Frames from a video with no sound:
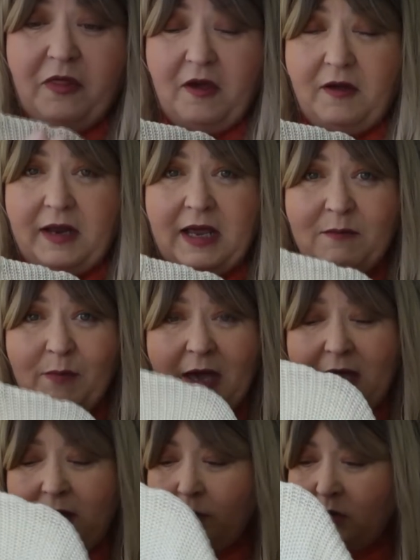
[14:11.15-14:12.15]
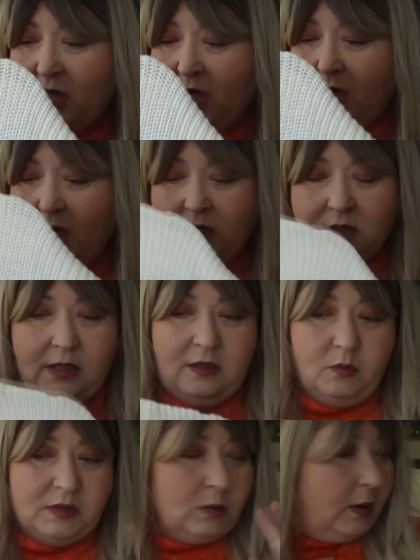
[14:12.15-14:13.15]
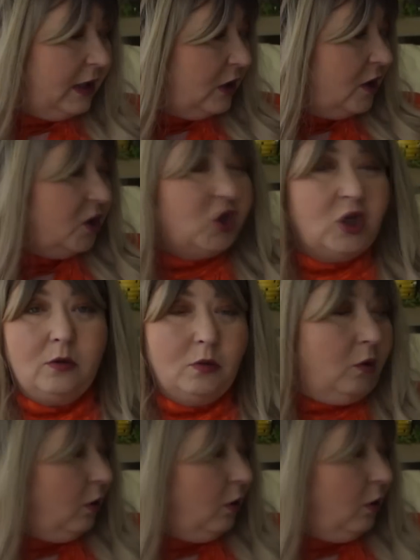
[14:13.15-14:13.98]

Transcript: thirteen pounds. There was only the two